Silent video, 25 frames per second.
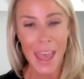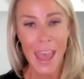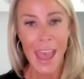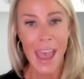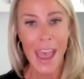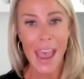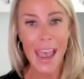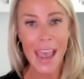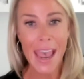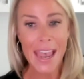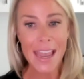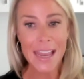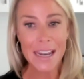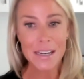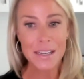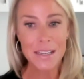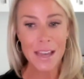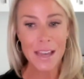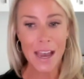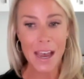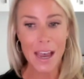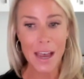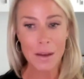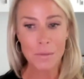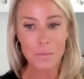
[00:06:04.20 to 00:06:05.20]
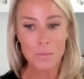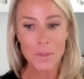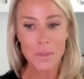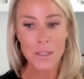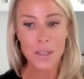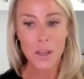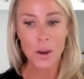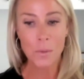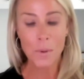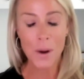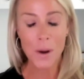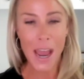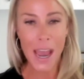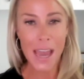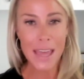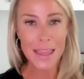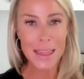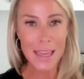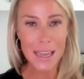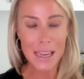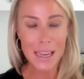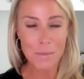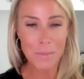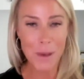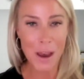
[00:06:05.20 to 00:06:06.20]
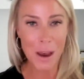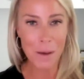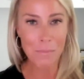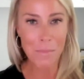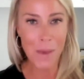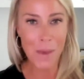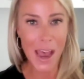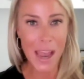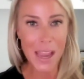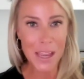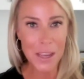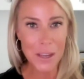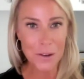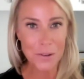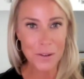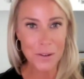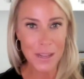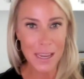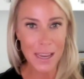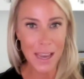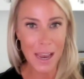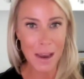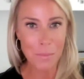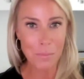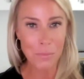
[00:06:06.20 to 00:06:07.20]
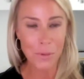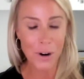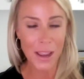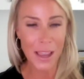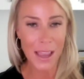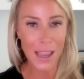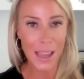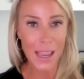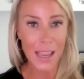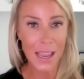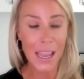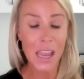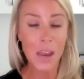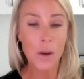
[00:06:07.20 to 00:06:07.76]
And um, so when I think about my unique upbringing,